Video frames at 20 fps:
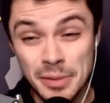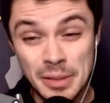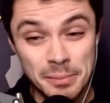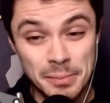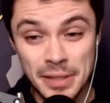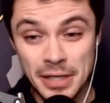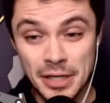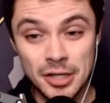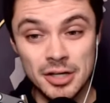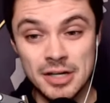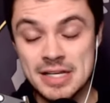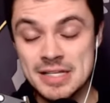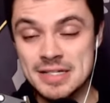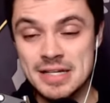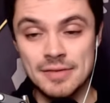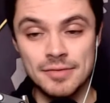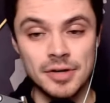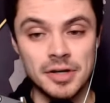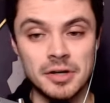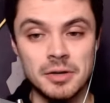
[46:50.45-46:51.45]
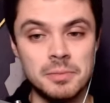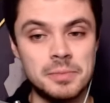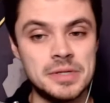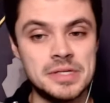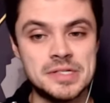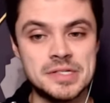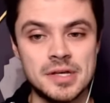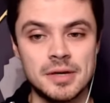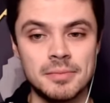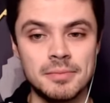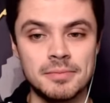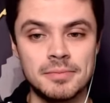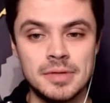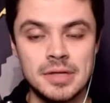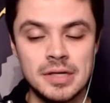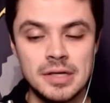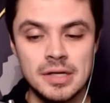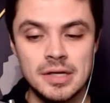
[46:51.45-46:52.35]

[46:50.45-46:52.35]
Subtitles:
bit bigger. He's never going to be some